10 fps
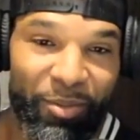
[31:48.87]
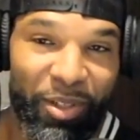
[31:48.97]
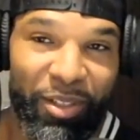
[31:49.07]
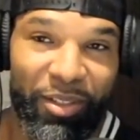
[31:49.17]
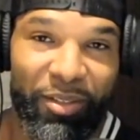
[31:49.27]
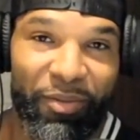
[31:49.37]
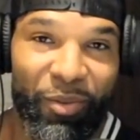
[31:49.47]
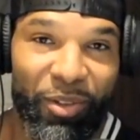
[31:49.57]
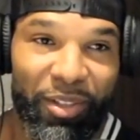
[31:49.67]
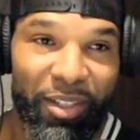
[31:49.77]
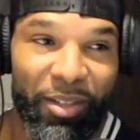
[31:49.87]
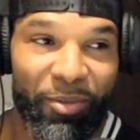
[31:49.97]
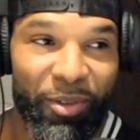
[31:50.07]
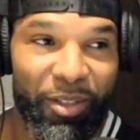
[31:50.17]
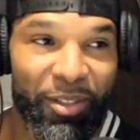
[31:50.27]
One is 14
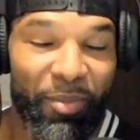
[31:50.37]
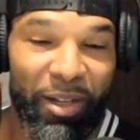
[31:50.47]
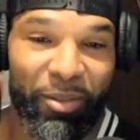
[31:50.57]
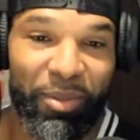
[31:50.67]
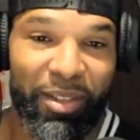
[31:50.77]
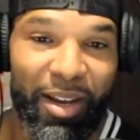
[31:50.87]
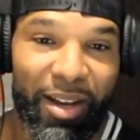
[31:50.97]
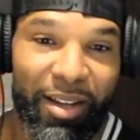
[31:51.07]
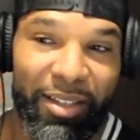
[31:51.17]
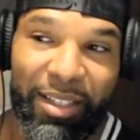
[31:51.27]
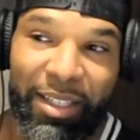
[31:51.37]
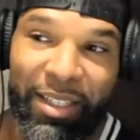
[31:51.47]
and one is about to be 9.